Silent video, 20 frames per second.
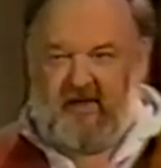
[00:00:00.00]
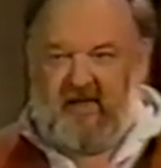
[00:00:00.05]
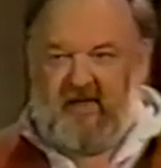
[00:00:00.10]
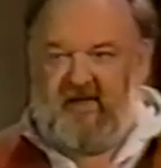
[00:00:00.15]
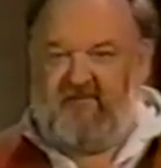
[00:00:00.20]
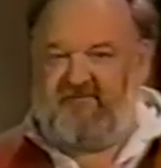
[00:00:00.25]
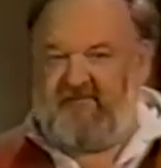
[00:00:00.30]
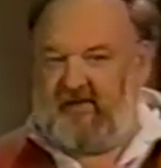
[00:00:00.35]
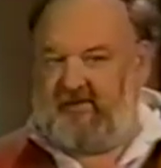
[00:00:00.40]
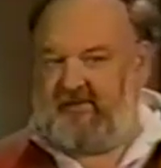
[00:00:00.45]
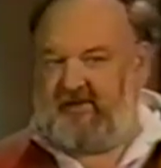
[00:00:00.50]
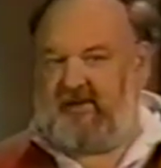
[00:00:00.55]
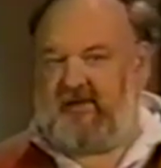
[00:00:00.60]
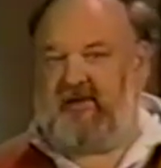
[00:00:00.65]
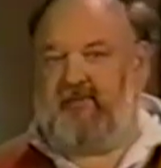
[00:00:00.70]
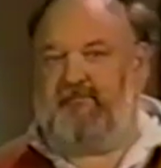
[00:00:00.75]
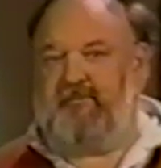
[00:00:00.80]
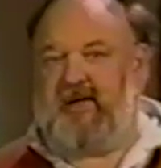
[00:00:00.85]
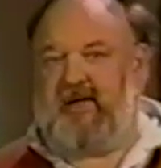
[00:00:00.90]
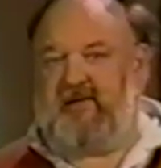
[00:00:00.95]
He felt that a
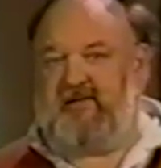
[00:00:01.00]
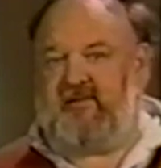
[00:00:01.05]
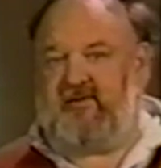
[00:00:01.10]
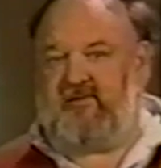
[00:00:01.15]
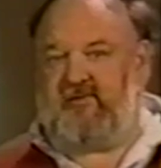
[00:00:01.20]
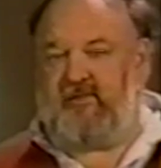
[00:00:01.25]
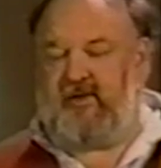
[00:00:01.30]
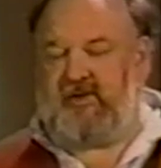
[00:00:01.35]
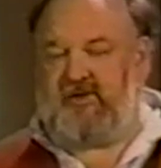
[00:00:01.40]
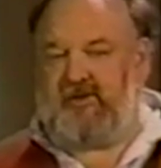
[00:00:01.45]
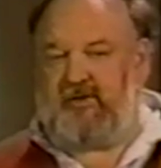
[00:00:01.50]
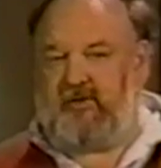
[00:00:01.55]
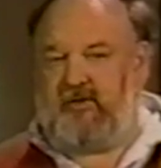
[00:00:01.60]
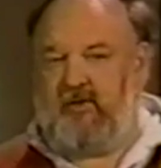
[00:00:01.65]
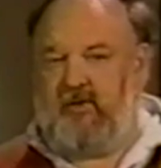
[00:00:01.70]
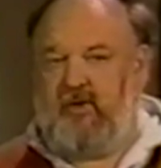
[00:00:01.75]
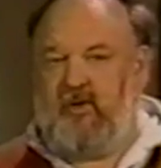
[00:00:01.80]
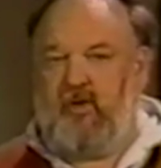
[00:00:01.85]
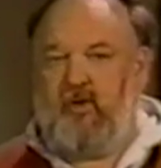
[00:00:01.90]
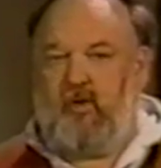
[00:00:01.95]
composite
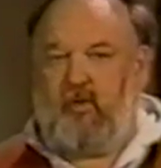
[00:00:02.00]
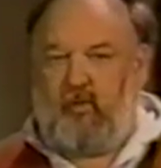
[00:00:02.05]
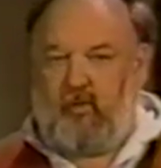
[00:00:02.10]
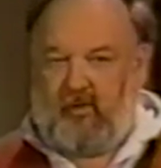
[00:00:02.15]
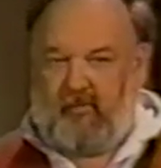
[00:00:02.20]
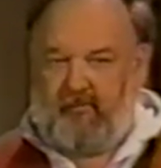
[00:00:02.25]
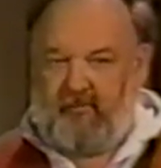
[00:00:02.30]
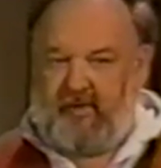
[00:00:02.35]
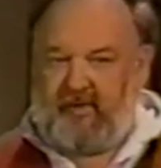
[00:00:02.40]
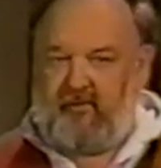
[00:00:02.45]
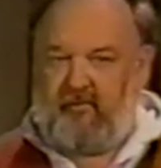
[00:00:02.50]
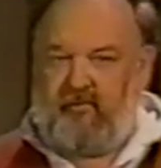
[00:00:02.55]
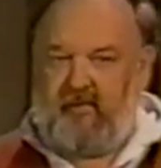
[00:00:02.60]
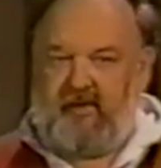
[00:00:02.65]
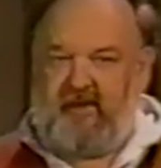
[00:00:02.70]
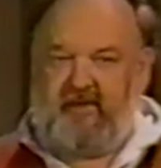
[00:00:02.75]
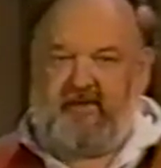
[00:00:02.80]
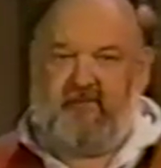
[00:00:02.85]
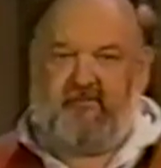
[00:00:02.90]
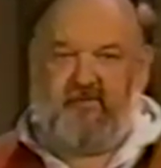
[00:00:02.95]
structure or a metal
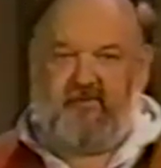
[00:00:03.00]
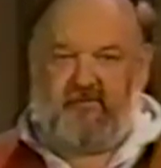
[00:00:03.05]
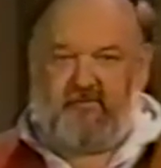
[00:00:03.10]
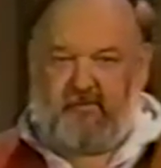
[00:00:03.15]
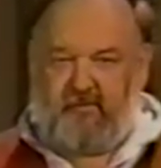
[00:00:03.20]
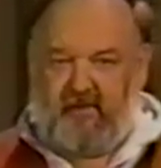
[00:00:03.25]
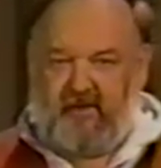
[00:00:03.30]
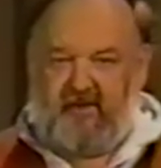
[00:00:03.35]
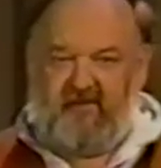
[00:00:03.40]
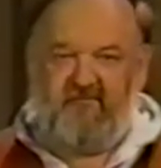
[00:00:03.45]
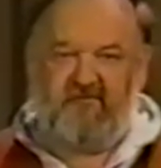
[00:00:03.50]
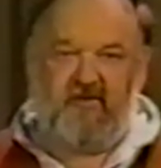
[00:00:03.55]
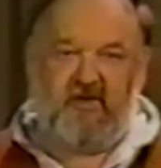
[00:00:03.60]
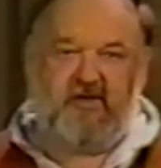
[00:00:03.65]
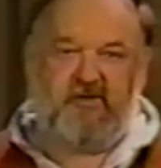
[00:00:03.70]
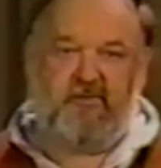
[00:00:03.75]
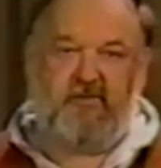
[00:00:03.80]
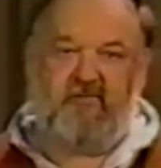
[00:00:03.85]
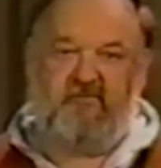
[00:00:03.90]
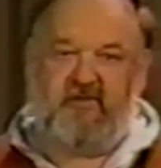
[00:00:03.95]
wing that was really
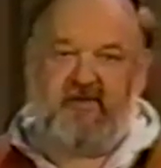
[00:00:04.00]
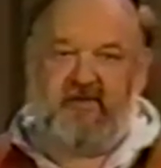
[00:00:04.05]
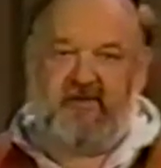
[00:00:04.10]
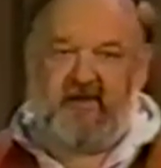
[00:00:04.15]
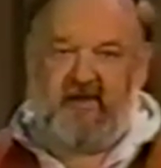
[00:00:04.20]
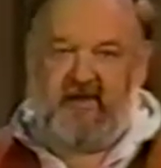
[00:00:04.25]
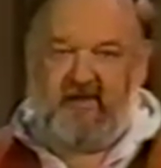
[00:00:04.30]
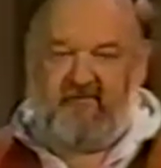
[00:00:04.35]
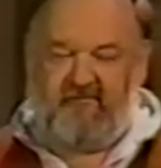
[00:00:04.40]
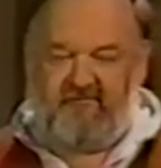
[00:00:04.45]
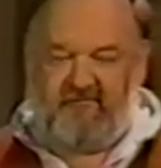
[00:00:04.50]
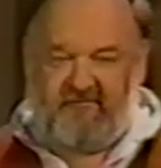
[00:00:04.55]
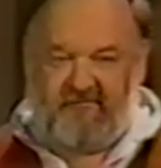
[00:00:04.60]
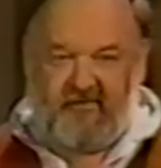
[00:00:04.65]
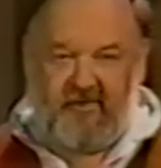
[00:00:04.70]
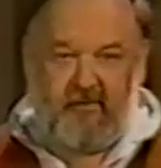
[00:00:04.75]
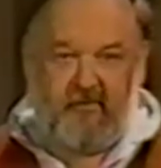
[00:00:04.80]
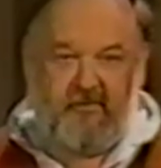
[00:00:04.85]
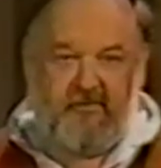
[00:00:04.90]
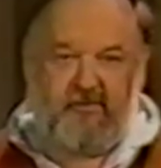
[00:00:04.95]
flush riveted and
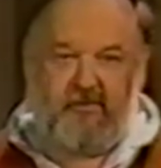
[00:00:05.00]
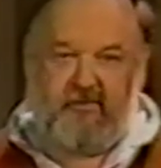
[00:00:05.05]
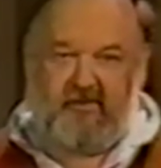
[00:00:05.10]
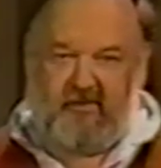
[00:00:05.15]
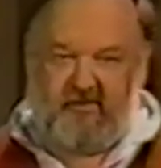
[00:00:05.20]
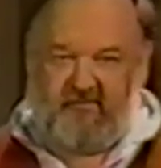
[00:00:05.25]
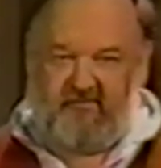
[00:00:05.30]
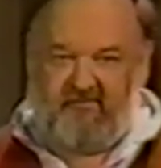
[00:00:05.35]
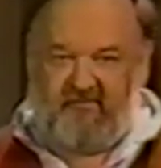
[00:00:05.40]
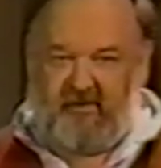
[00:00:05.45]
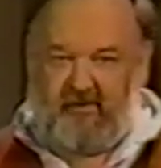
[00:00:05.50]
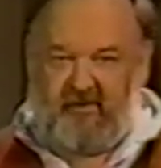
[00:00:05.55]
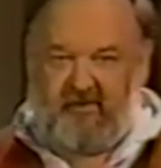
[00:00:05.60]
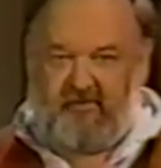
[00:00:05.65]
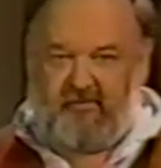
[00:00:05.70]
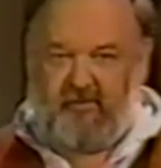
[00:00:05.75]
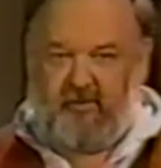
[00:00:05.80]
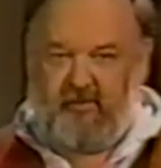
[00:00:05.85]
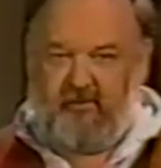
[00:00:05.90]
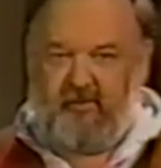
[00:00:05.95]
filled so that it's very
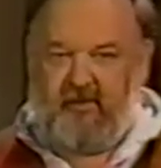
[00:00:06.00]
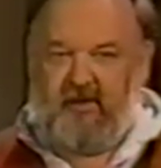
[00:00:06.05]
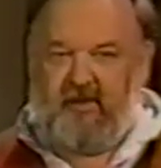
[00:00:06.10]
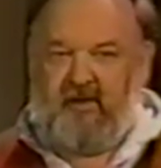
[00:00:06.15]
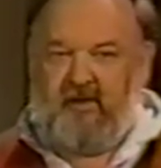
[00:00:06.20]
smooth.